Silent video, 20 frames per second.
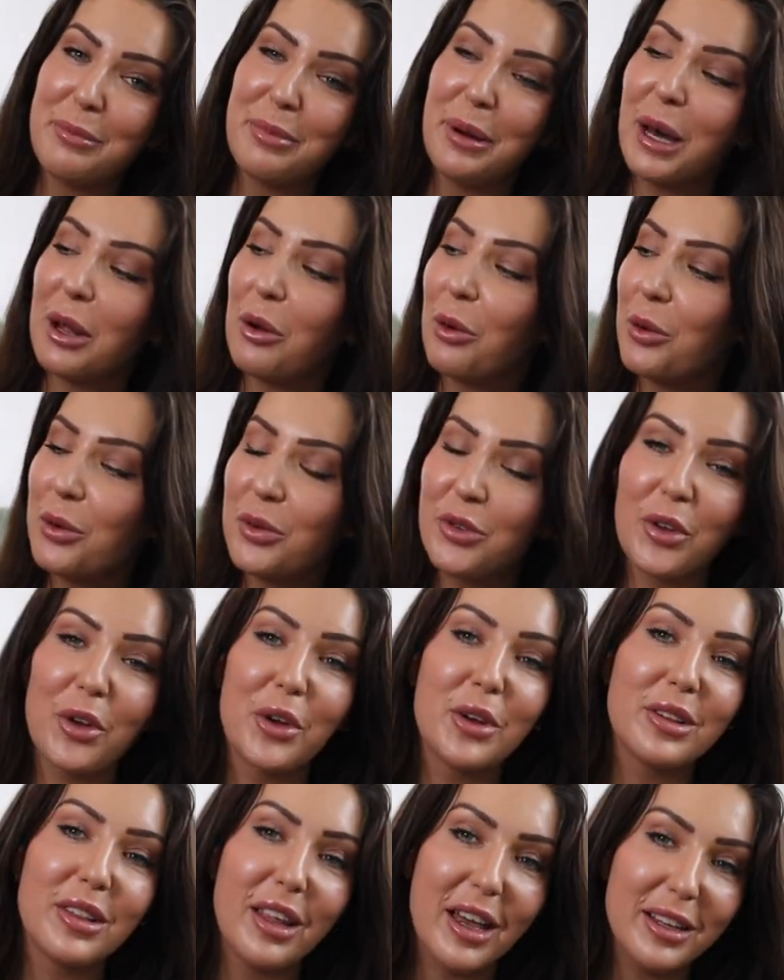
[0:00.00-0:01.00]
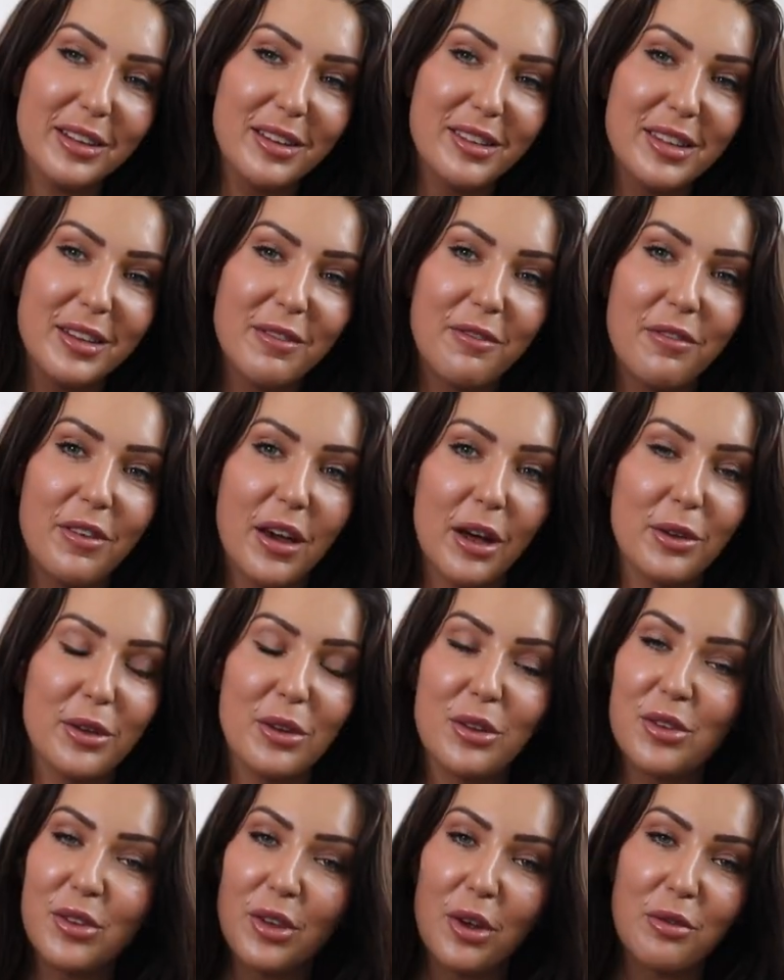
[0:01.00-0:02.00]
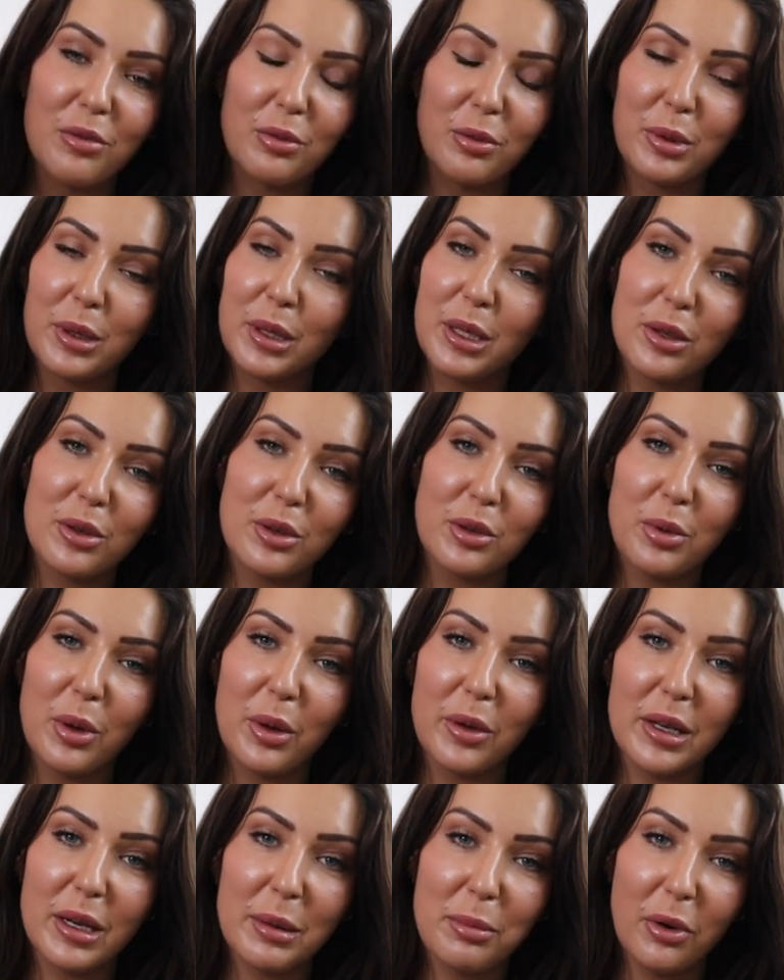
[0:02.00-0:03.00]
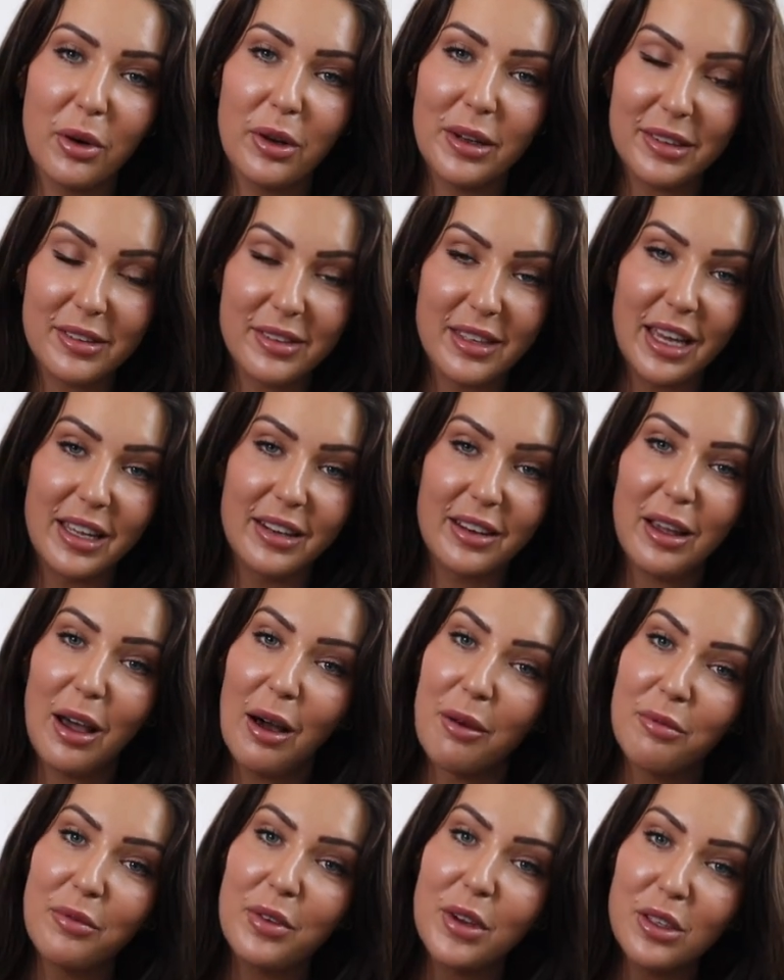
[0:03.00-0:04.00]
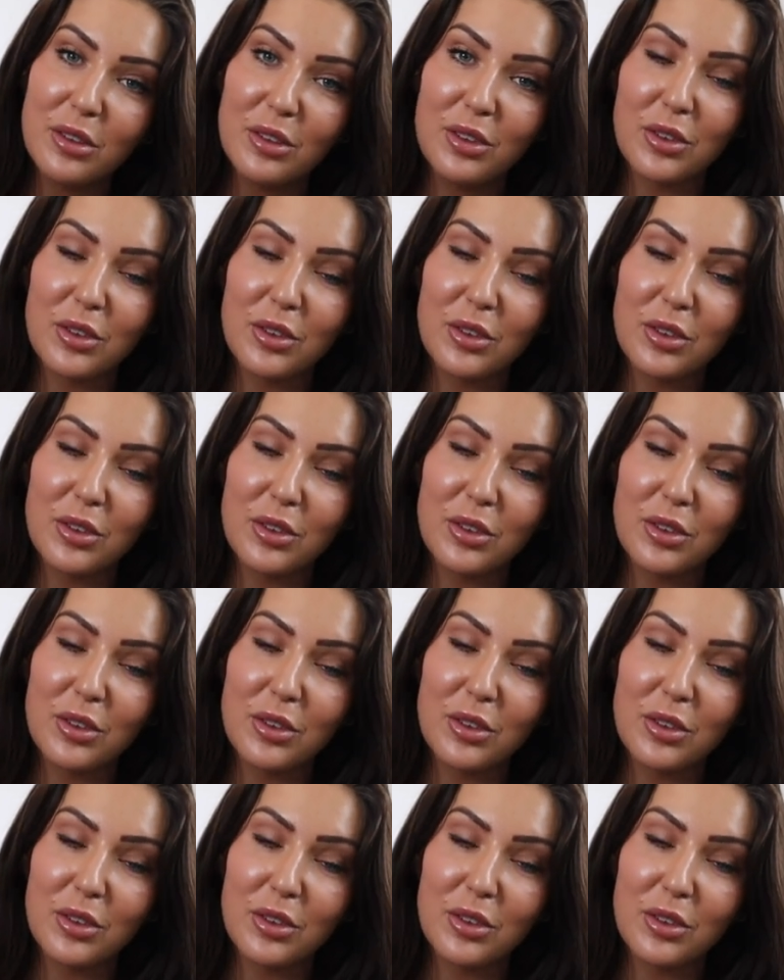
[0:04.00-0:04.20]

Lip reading: but also likeness in values of really good quality products and comfort.